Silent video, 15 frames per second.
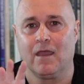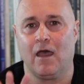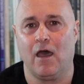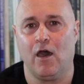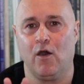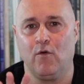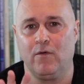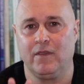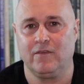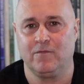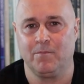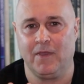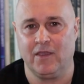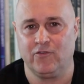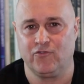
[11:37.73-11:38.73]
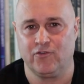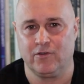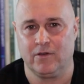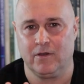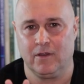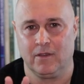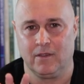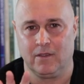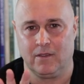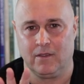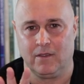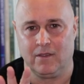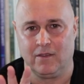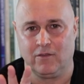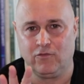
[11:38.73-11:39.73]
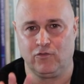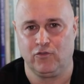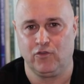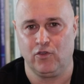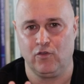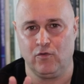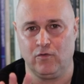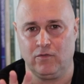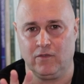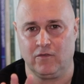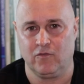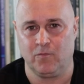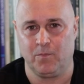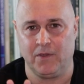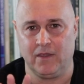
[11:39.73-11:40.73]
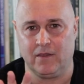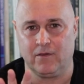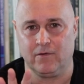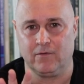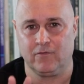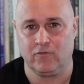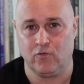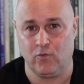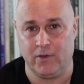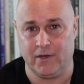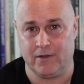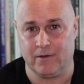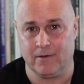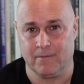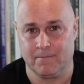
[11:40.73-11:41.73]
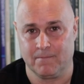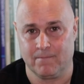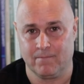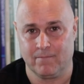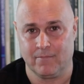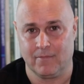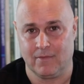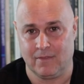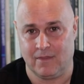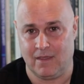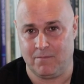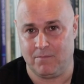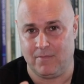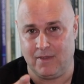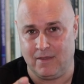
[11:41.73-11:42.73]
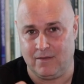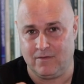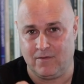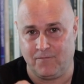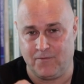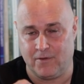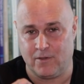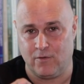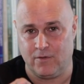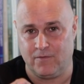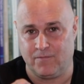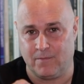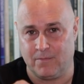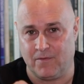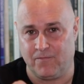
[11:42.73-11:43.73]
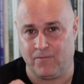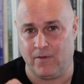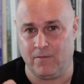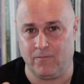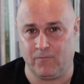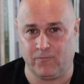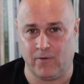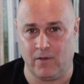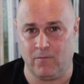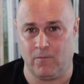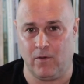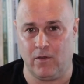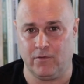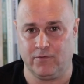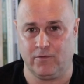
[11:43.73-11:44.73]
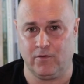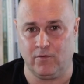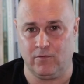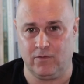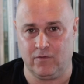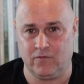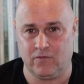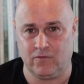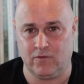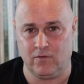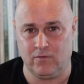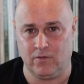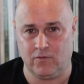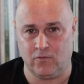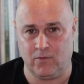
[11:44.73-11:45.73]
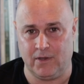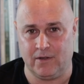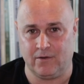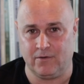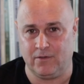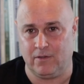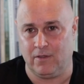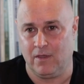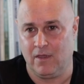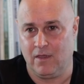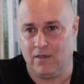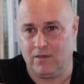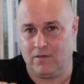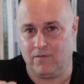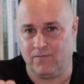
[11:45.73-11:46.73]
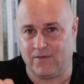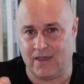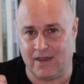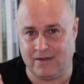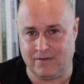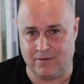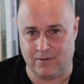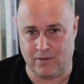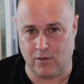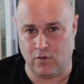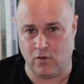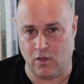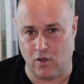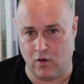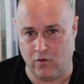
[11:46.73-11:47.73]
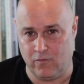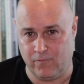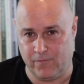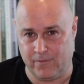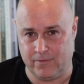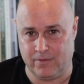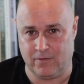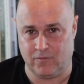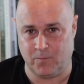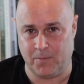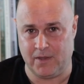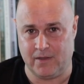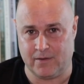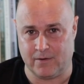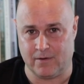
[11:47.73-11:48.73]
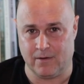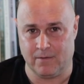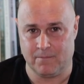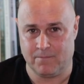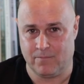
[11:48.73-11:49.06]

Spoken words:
Always measure to the speaker's tweeter. That means if you're going from the front wall to the tweeter, you've got to go over the speaker